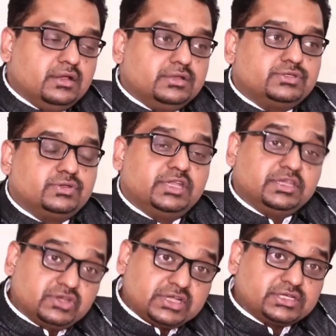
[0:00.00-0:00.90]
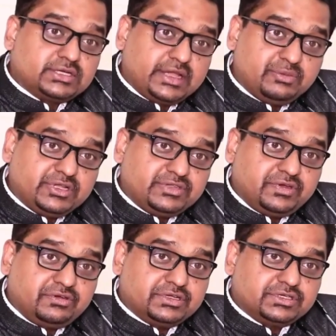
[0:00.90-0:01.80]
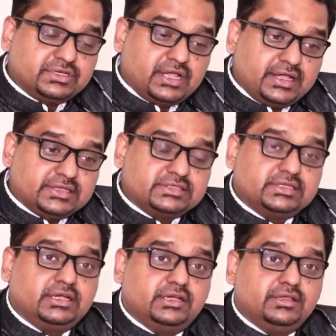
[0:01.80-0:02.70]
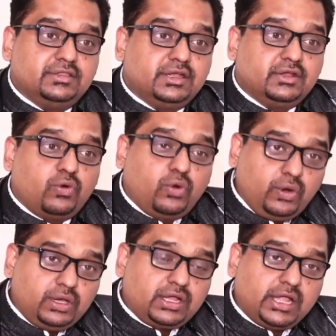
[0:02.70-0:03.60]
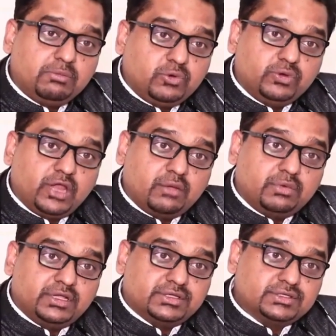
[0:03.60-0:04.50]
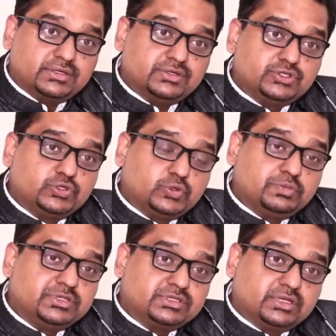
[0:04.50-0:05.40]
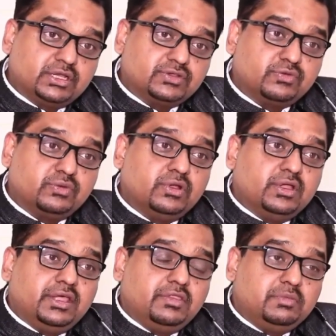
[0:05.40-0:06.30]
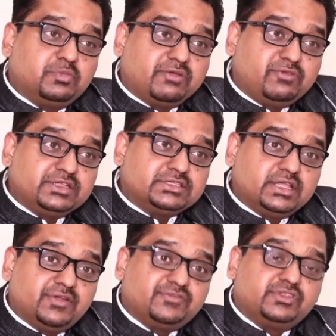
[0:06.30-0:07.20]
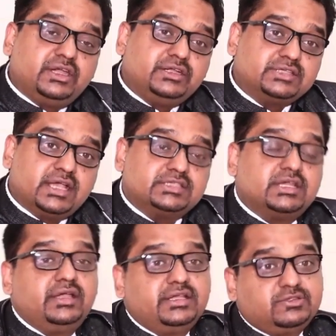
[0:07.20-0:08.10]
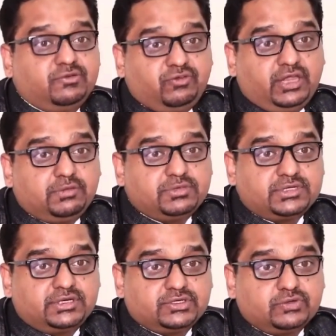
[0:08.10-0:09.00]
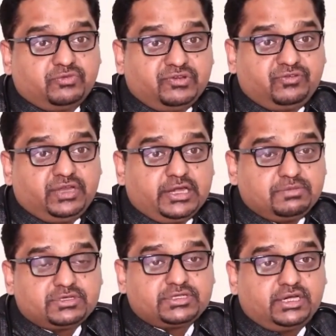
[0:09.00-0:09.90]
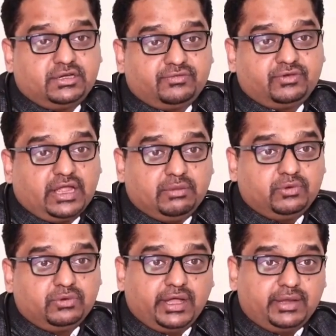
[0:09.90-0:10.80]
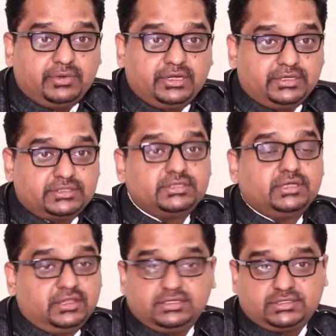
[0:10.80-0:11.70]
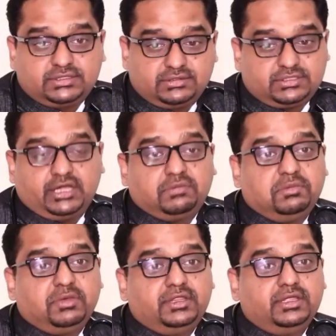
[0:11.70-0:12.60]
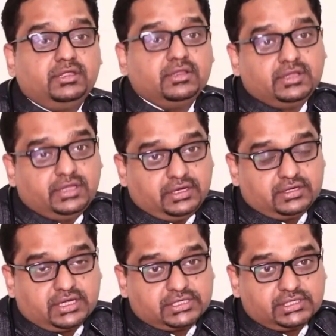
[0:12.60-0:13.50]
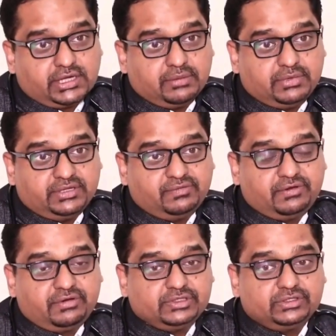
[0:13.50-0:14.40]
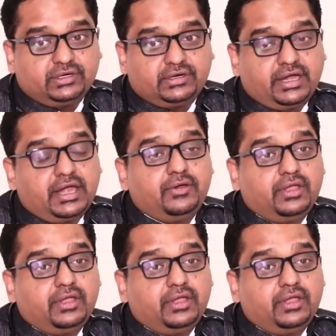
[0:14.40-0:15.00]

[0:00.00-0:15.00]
So the International Diabetes Federation has said that all type 2 diabetics should be screened. So the prevalence they have said is as high as 58%. So 58% of type 2 diabetics, and this is a statement by the International Diabetes Federation, are at